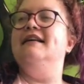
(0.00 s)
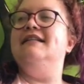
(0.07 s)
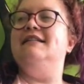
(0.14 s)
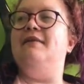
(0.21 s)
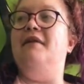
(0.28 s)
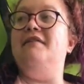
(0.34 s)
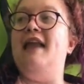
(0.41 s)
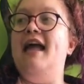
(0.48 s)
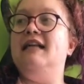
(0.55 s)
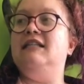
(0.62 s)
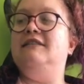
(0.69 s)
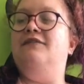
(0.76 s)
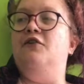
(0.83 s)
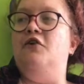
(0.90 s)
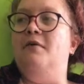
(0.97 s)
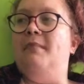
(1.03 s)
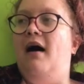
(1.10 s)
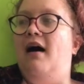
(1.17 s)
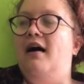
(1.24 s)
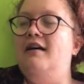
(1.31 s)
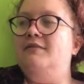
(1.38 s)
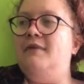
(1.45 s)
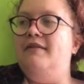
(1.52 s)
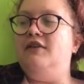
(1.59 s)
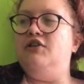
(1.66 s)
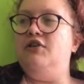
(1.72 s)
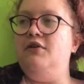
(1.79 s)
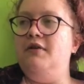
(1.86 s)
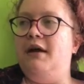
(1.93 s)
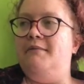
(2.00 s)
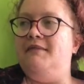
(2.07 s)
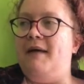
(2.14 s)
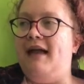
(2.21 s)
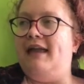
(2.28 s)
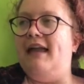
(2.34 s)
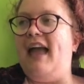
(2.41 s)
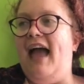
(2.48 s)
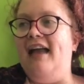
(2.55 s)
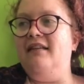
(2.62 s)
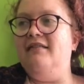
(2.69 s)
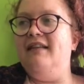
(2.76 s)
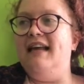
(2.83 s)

So our next 4 bars, where the tune comes back again,